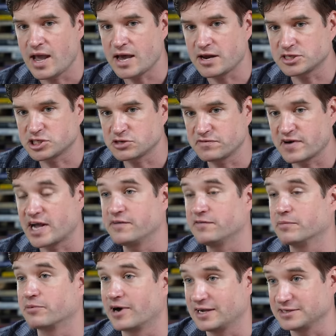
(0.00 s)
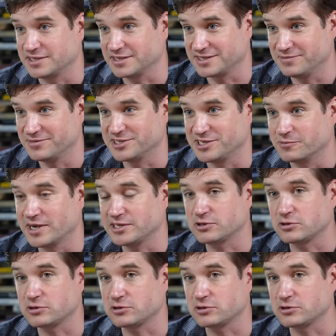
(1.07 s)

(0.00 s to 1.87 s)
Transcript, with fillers: and a survival processing yeah. machine, right?